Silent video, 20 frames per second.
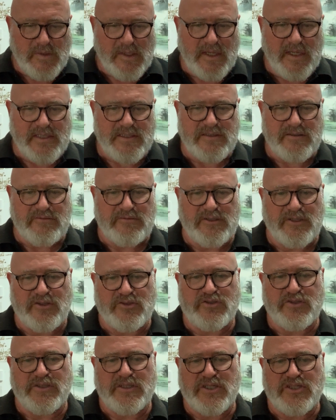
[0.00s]
That's the real
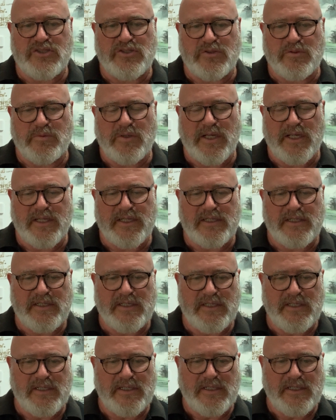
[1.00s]
traditional way
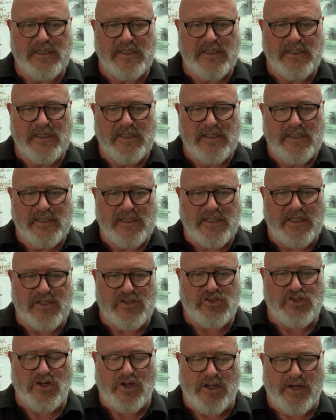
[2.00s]
in
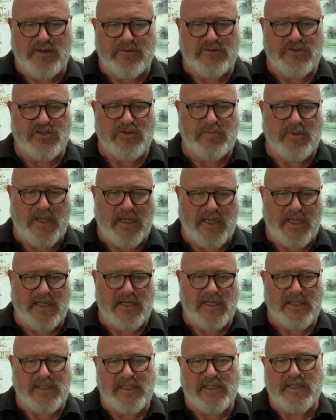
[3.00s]
China and Japan and
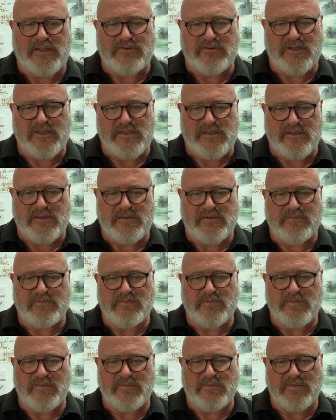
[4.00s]
other countries.
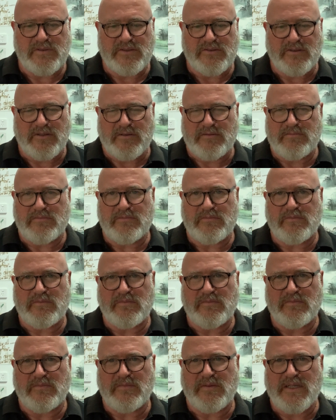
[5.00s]

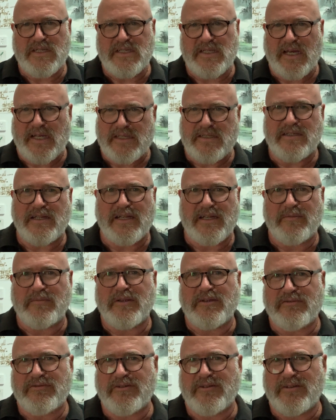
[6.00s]
These arts tend to
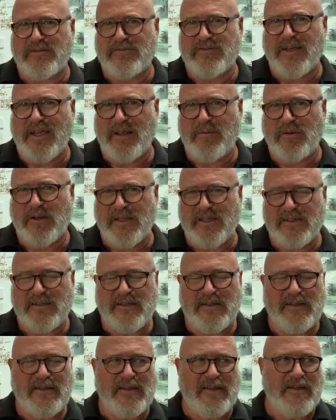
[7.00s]
be for the family,
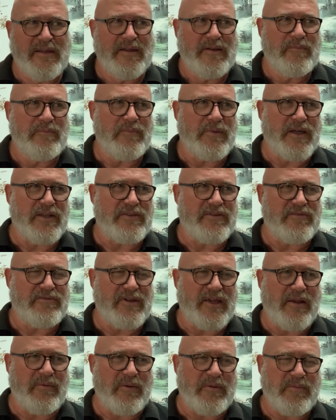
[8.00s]
but the
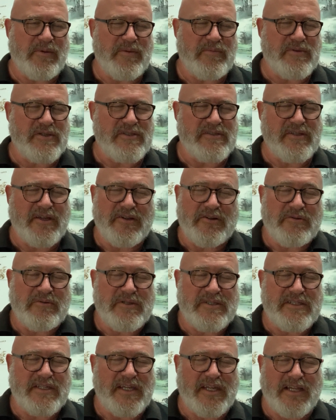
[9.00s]
family members don't
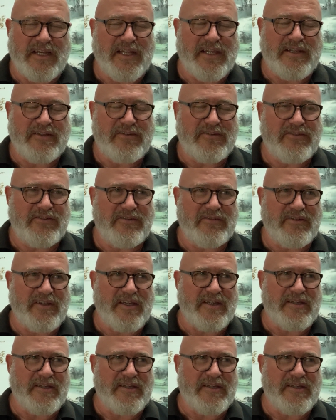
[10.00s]
always care less.